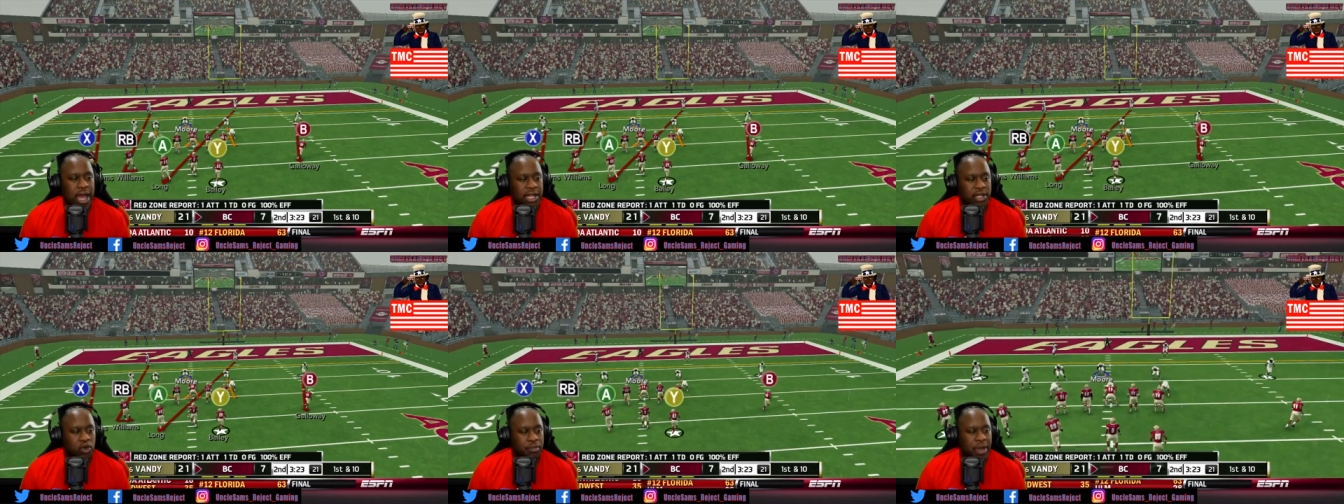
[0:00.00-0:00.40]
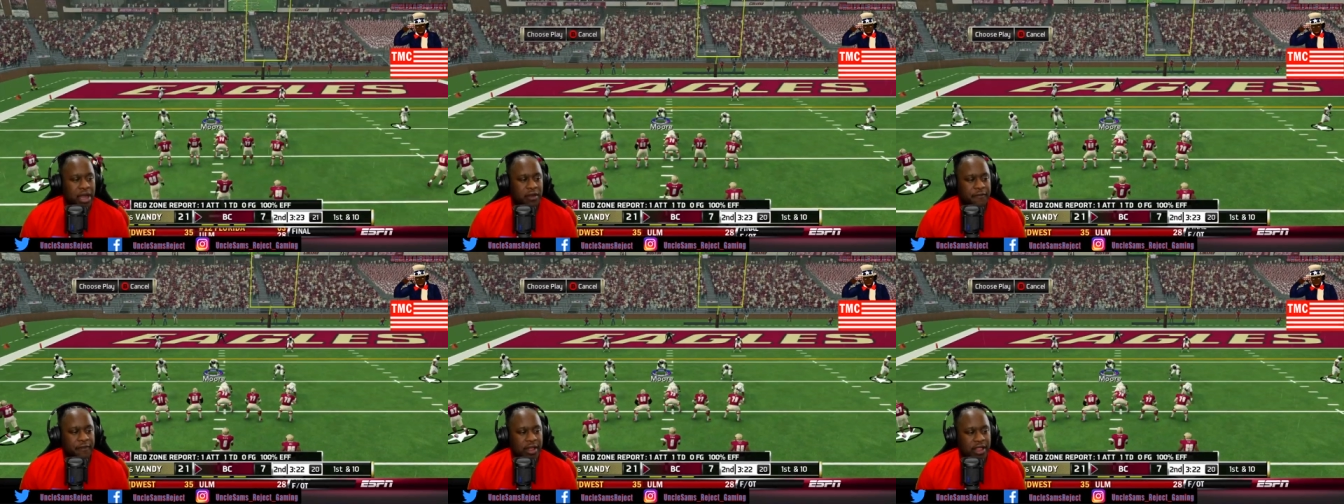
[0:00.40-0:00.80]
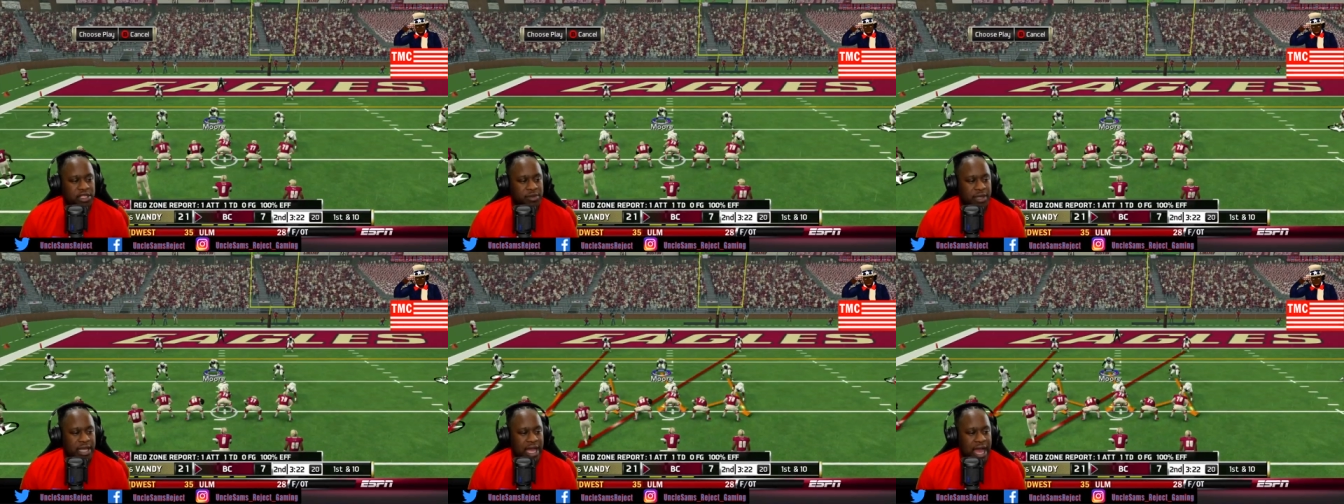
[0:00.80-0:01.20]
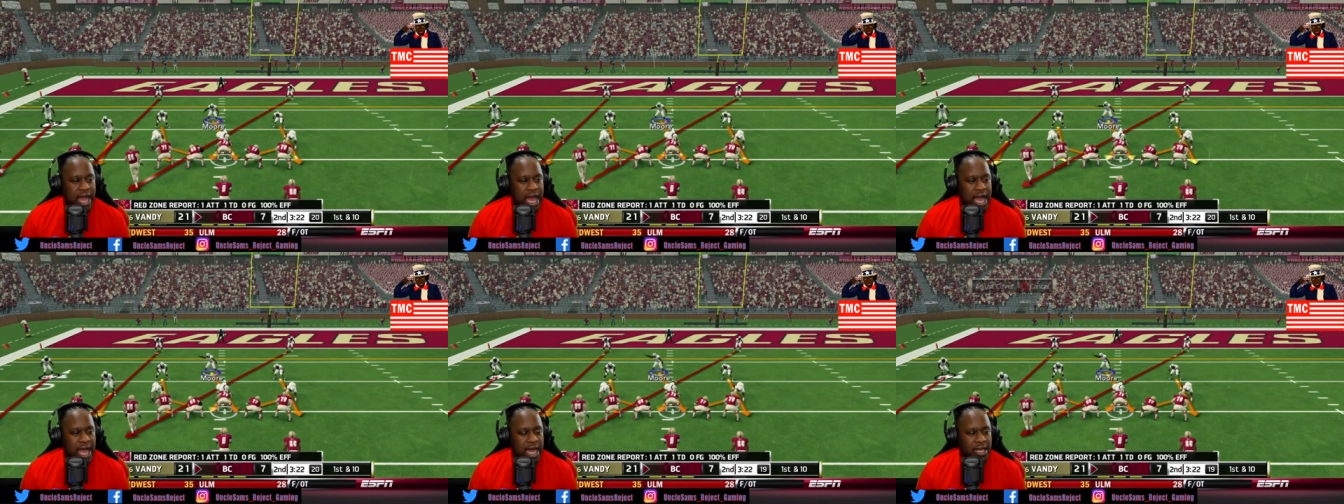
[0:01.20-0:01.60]
we got to do better, fellas. We
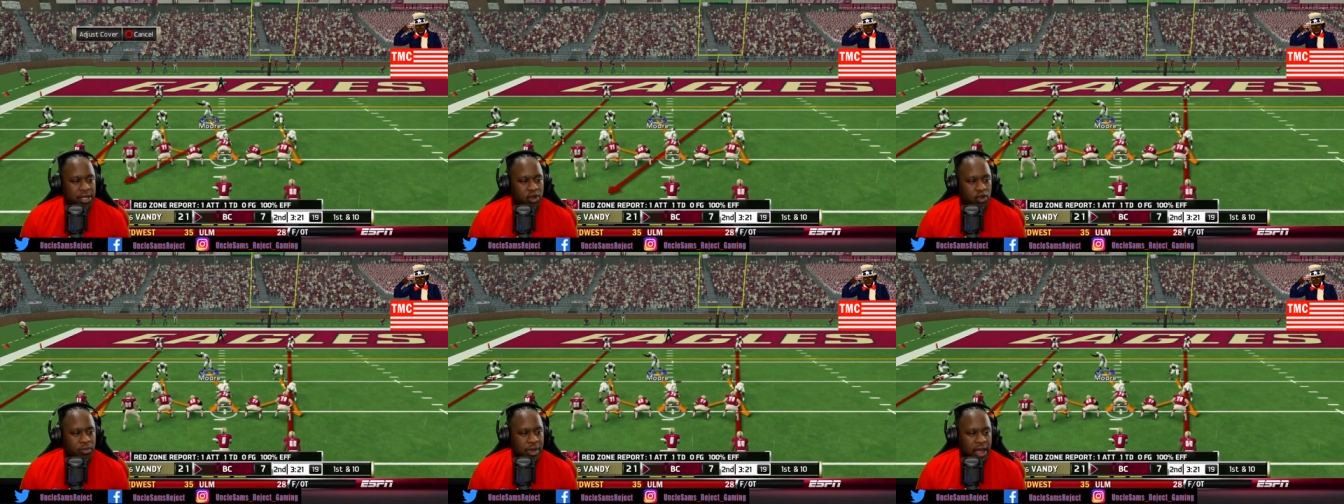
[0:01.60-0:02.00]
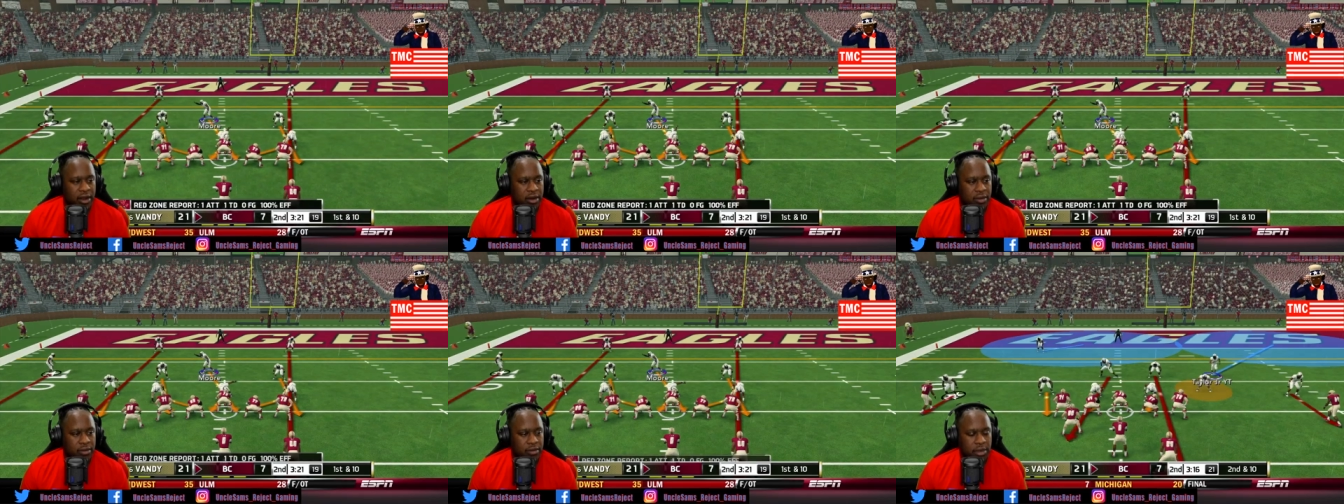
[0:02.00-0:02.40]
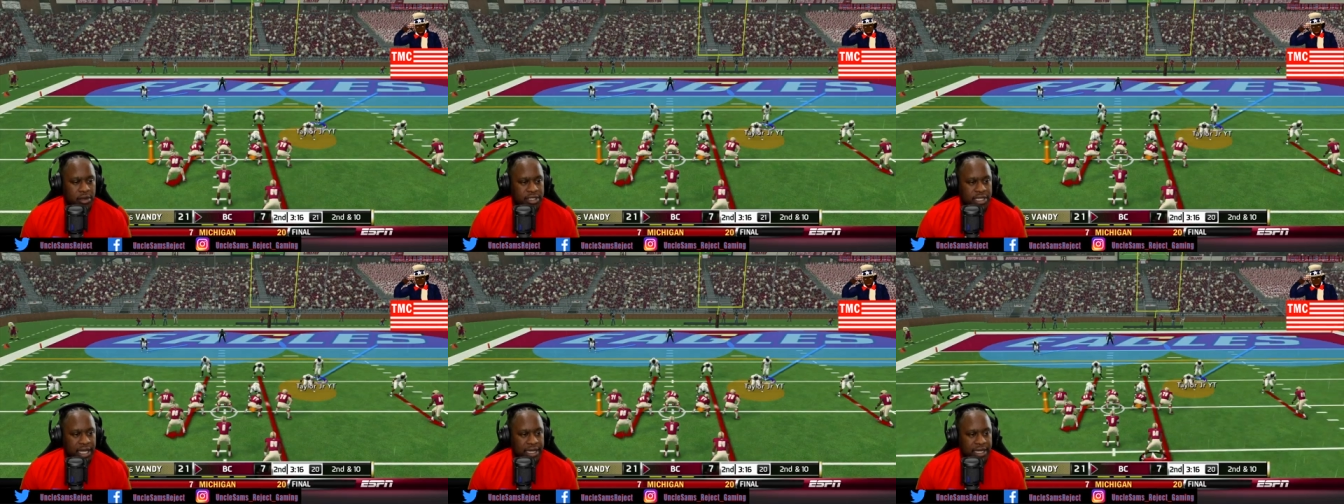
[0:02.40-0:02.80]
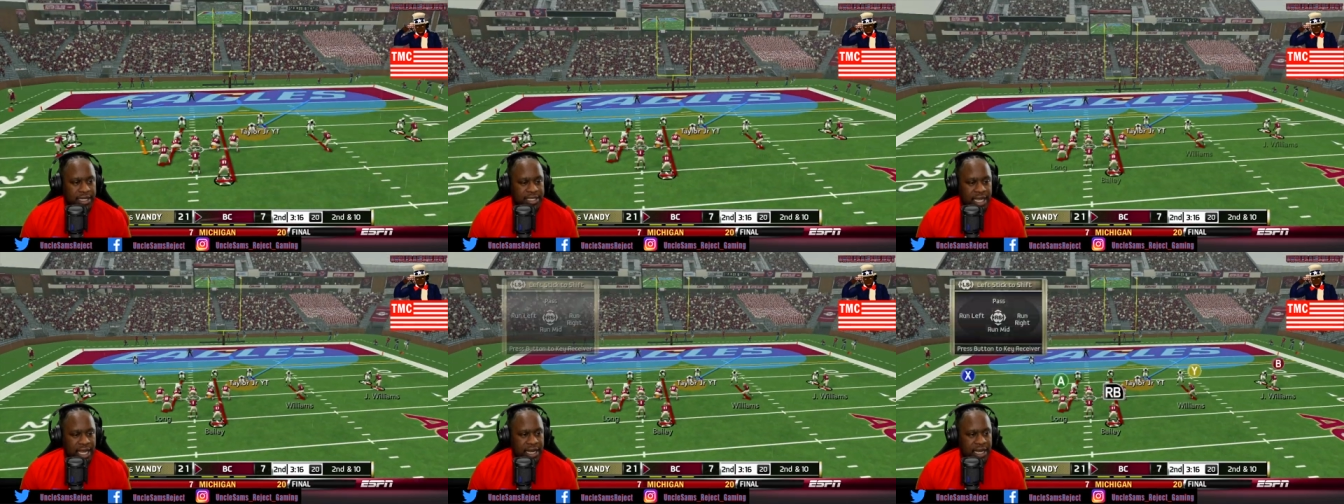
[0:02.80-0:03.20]
got to do better. Here we go, second
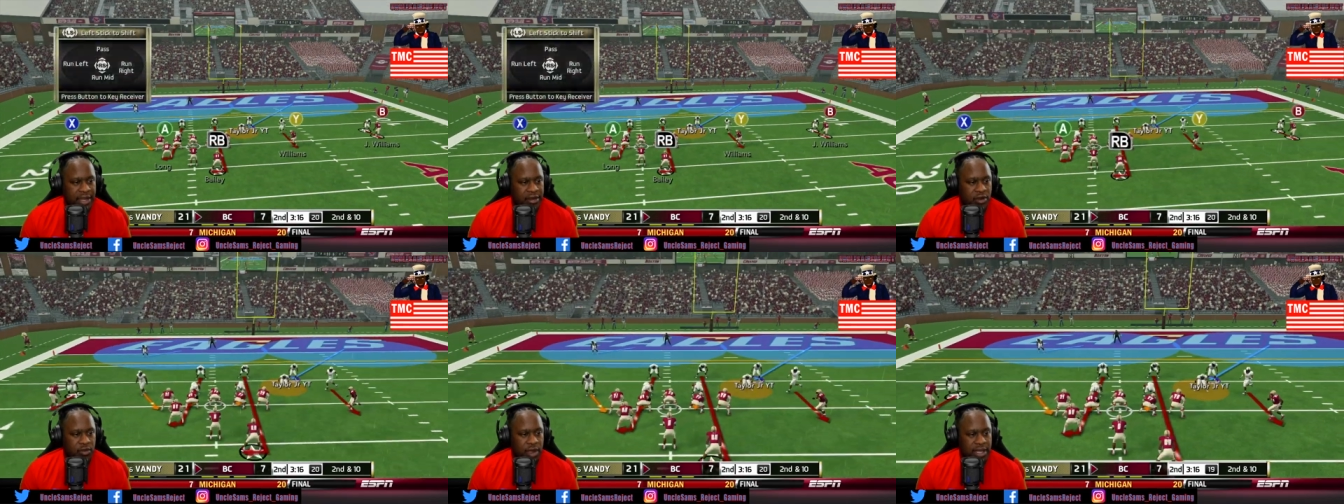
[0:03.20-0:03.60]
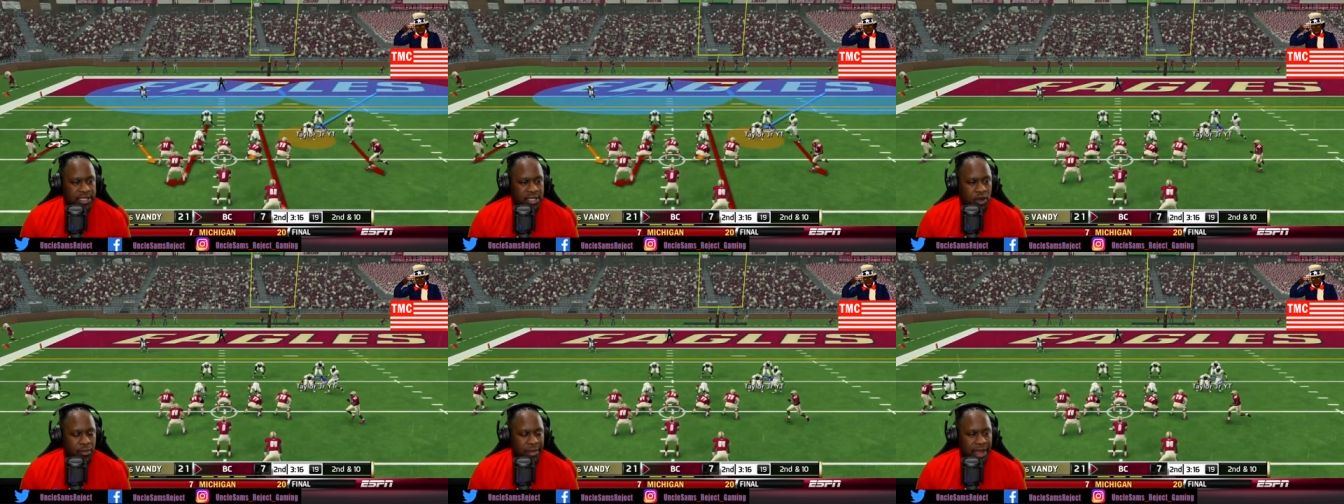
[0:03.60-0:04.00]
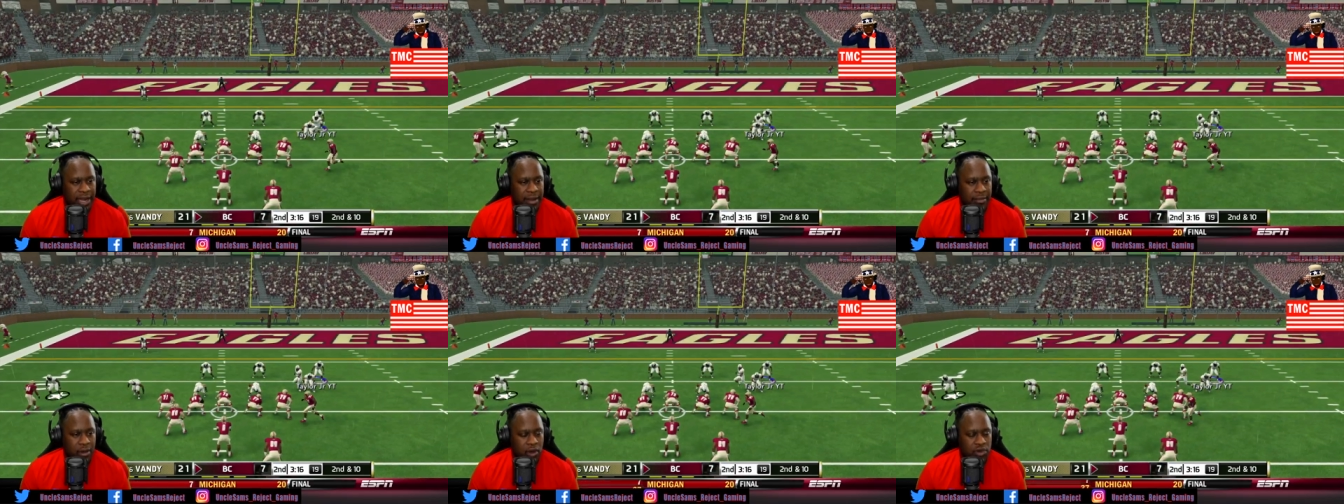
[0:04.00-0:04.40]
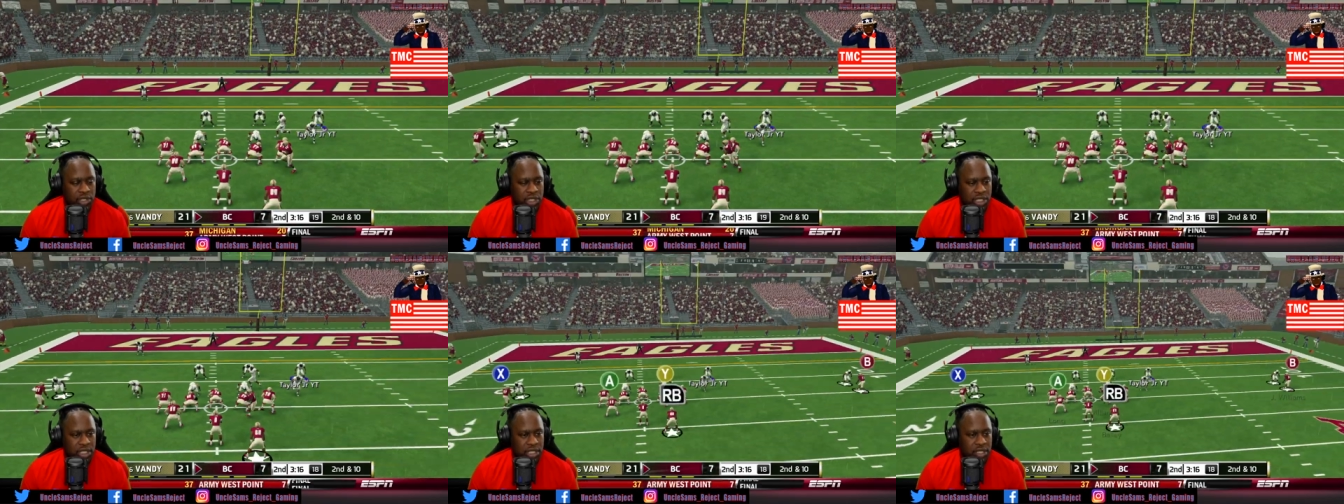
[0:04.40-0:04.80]
and 10 here in the red zone. Man in
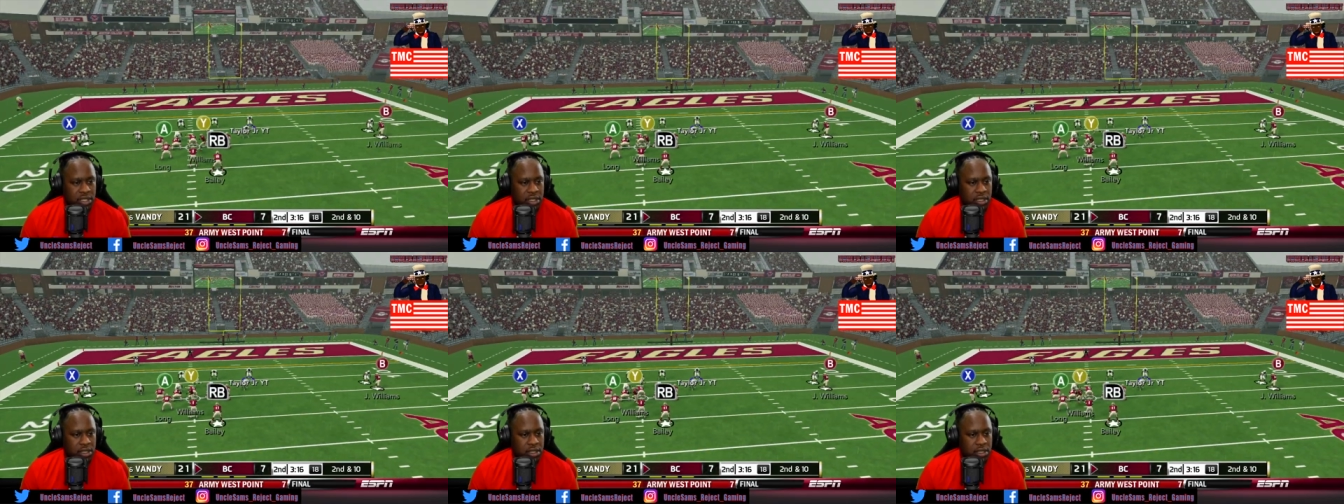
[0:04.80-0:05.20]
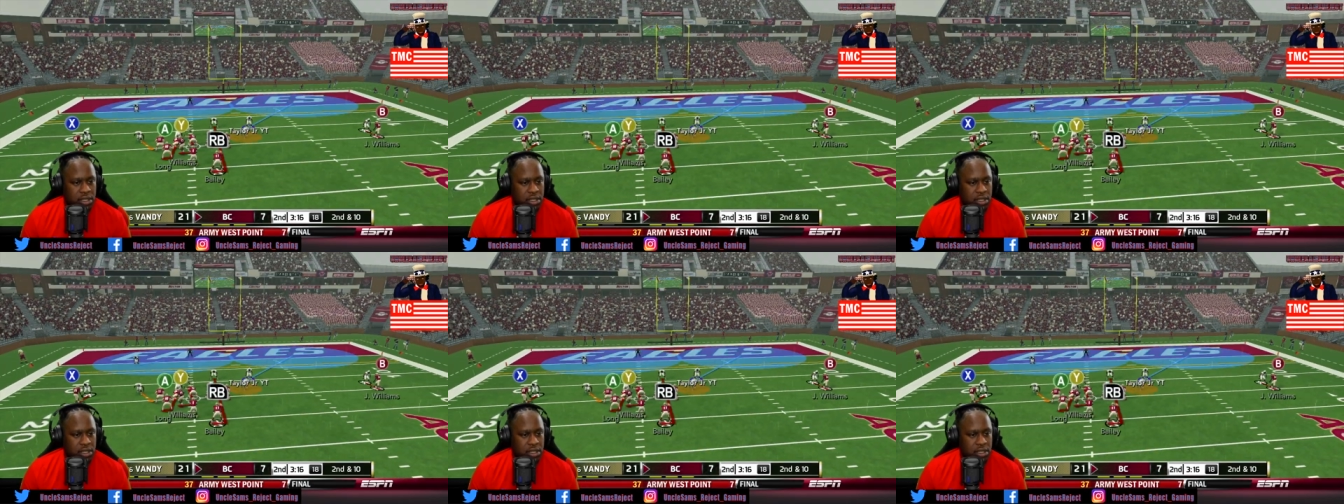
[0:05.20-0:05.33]
motion.